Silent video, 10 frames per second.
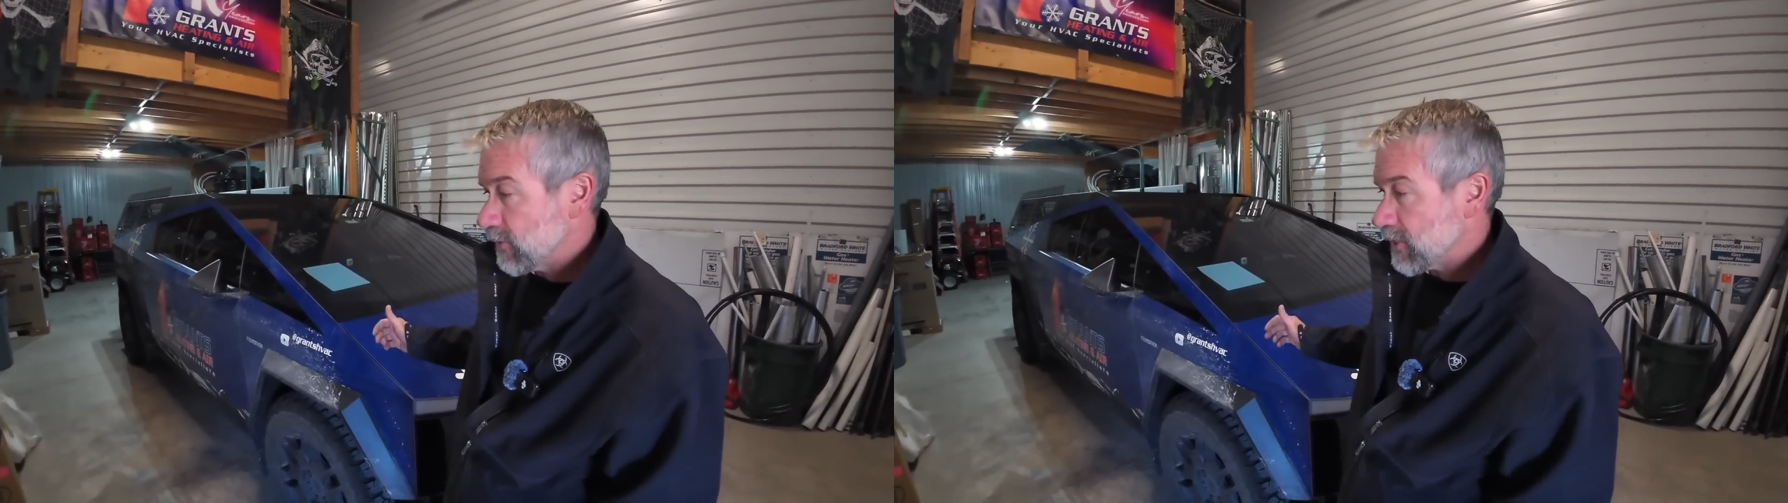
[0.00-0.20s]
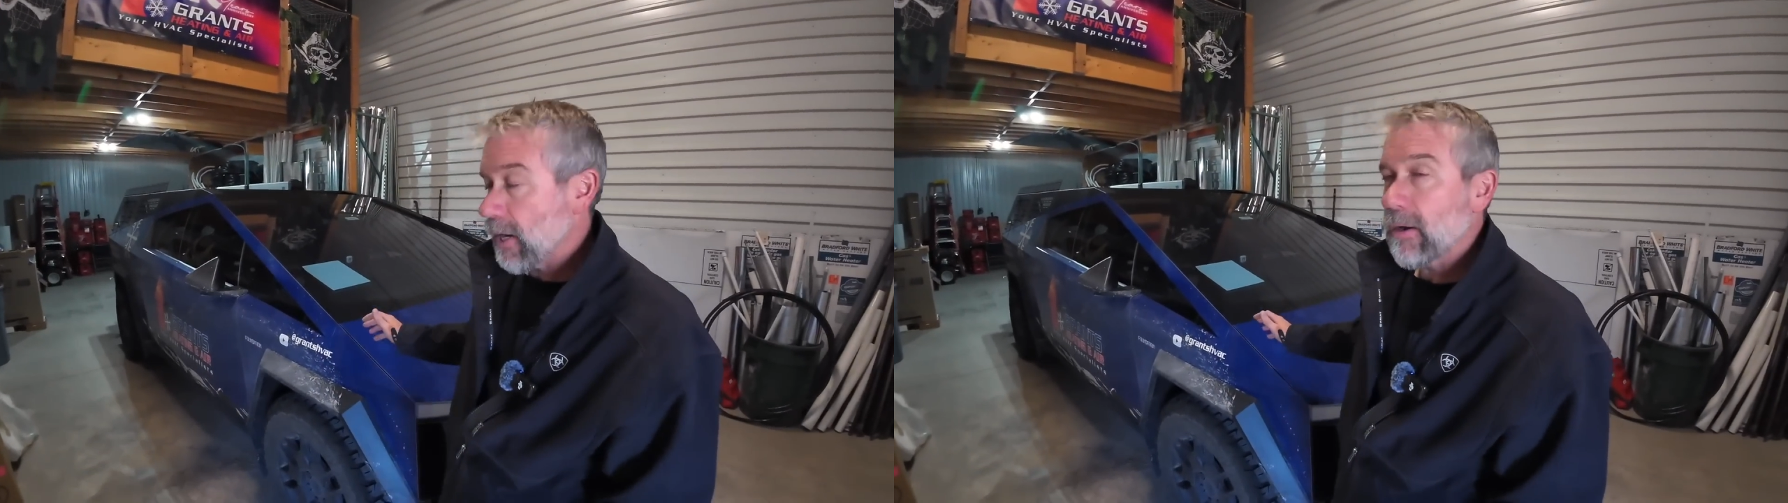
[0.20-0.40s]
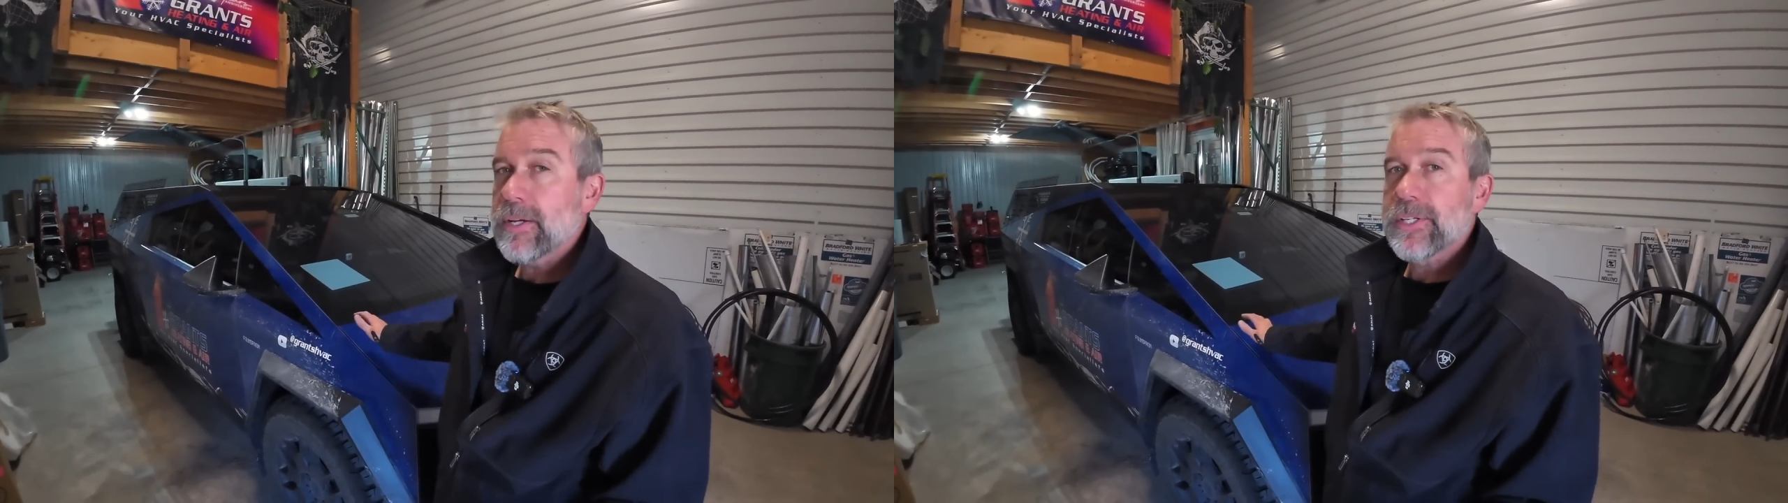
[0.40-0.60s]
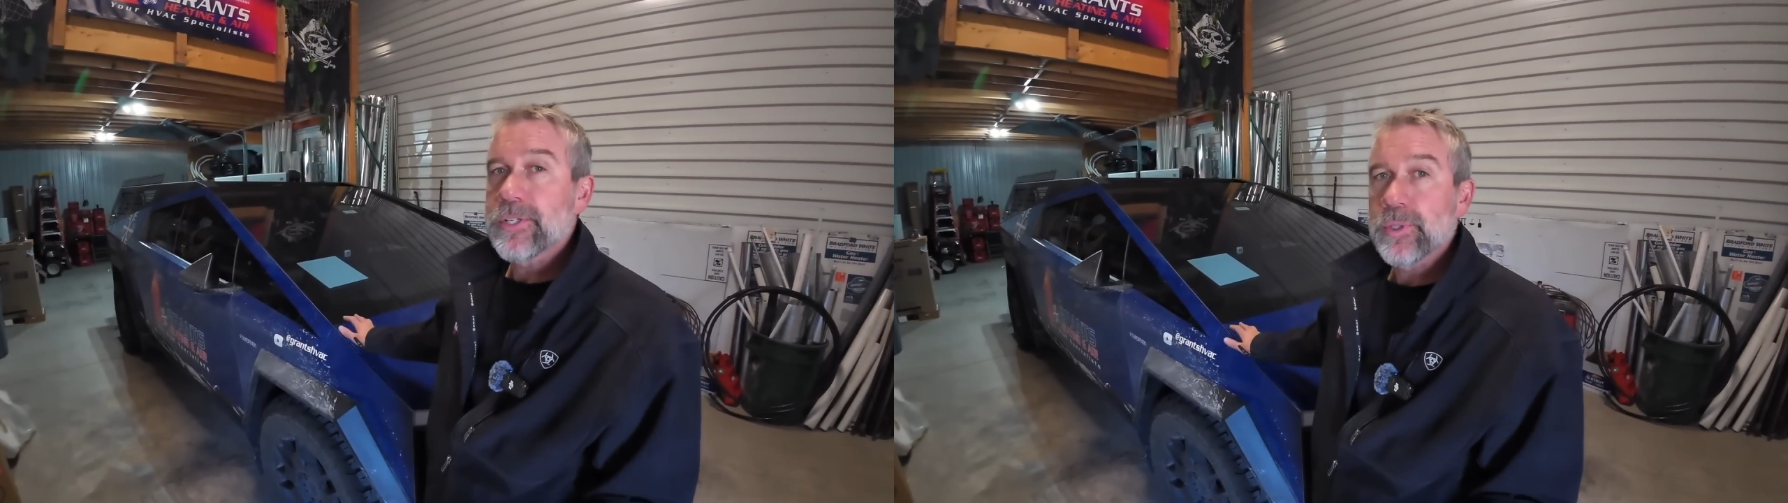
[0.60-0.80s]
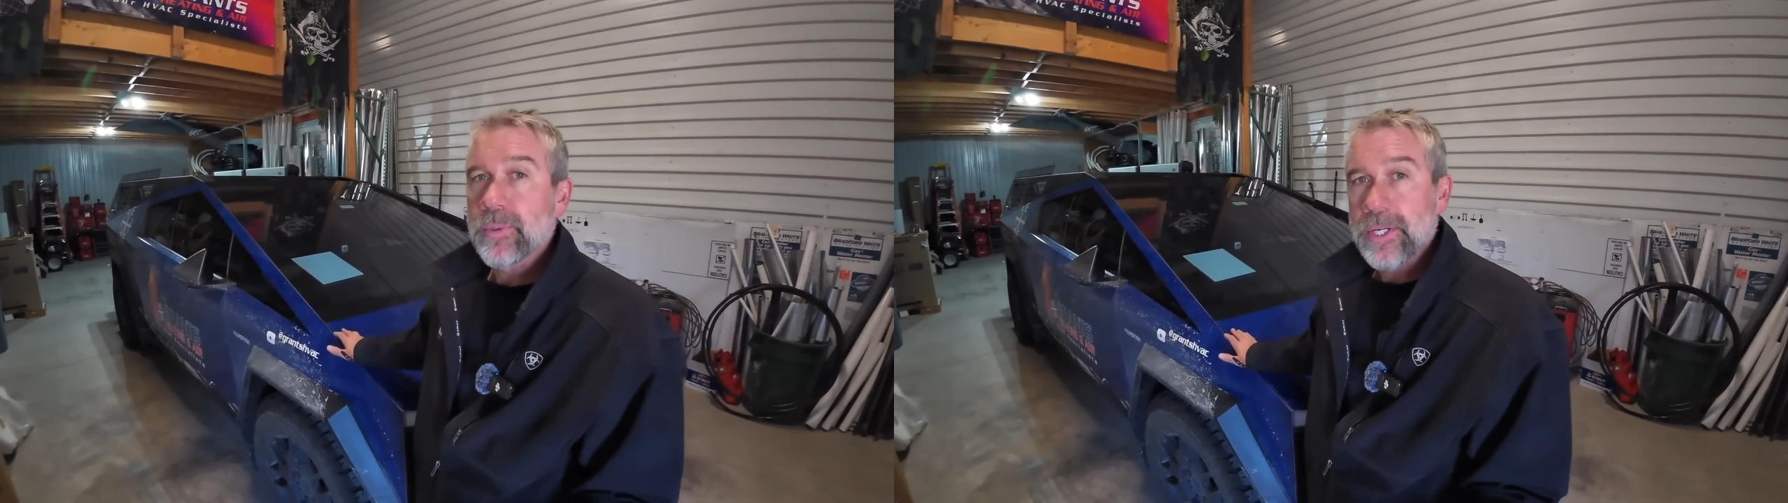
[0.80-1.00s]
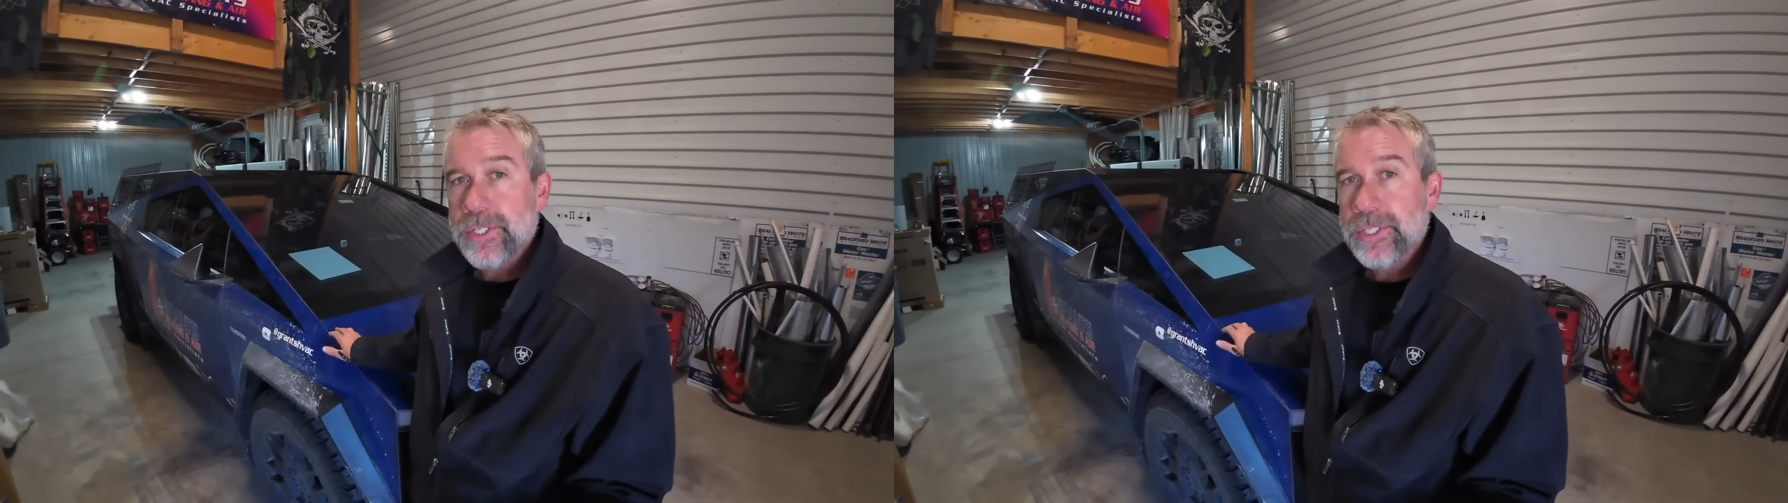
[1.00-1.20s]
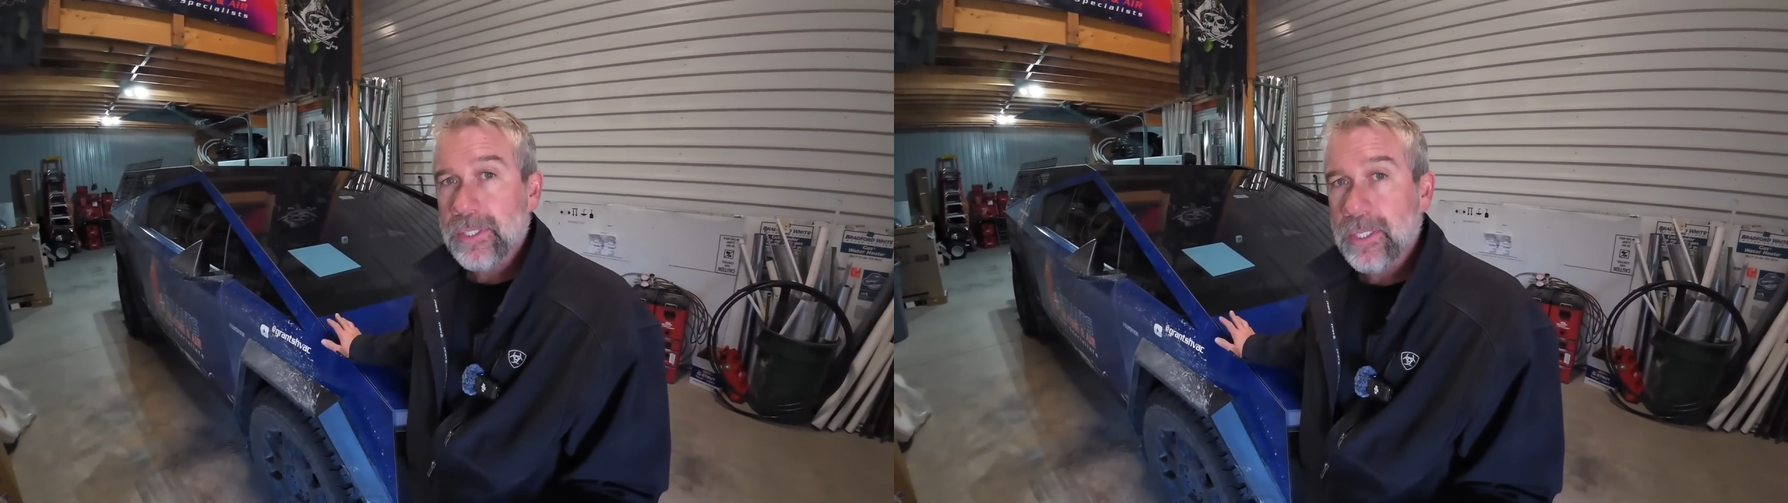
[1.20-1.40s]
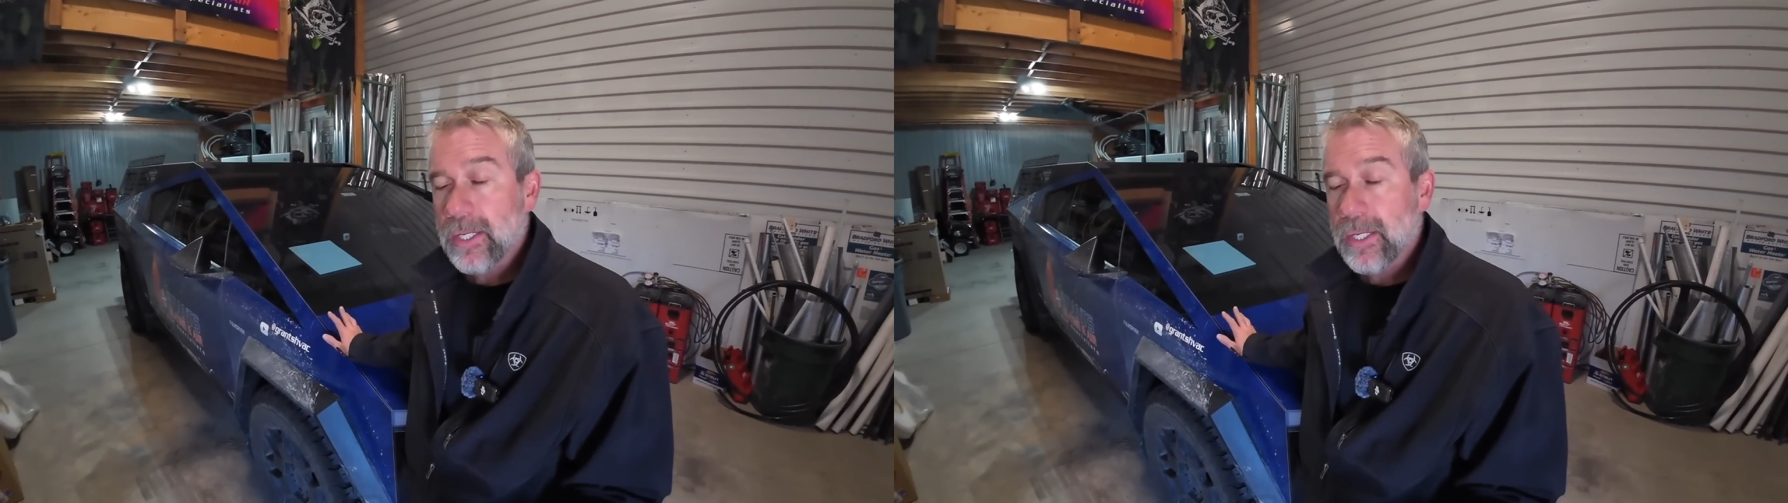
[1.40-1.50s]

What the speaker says: was a scary situation,